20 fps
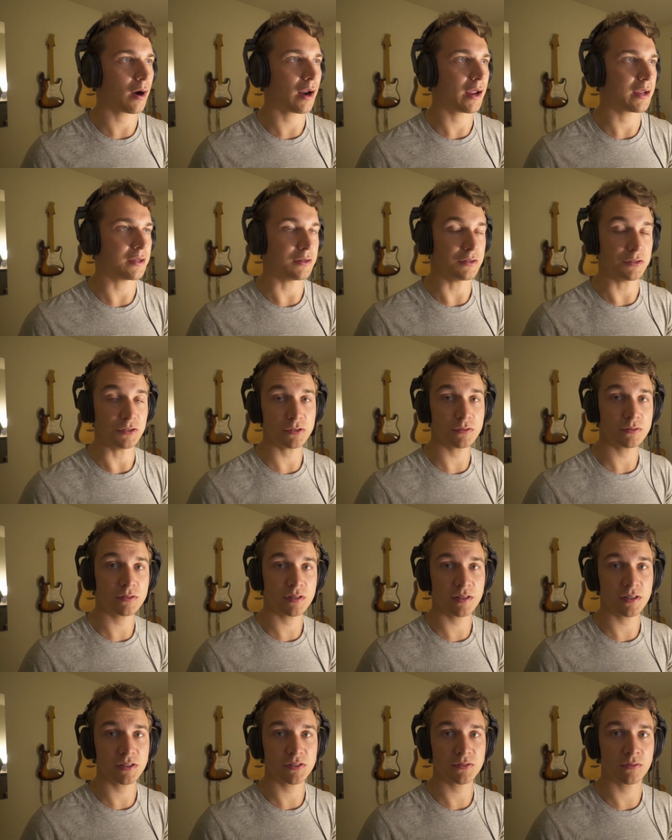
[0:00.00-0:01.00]
I can do to
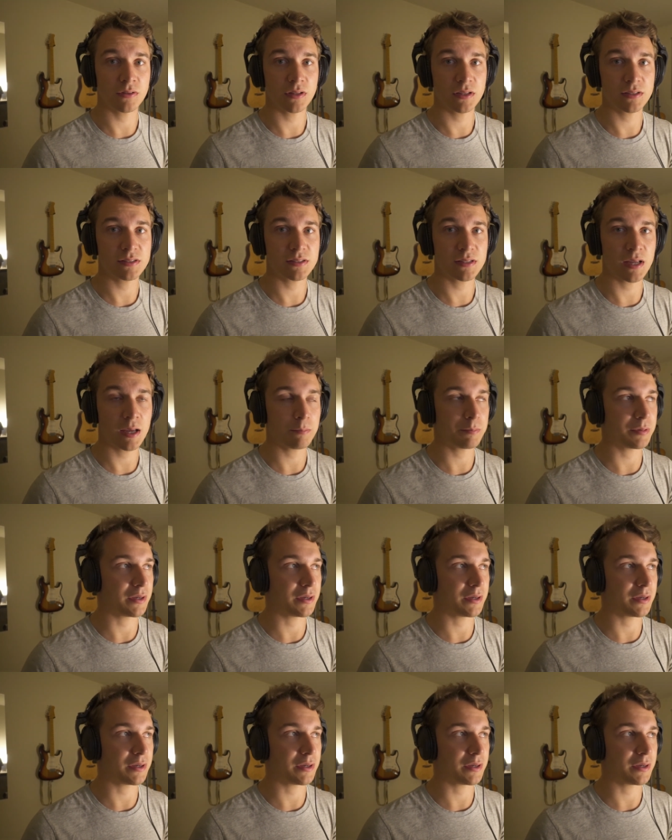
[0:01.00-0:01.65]
this for this step,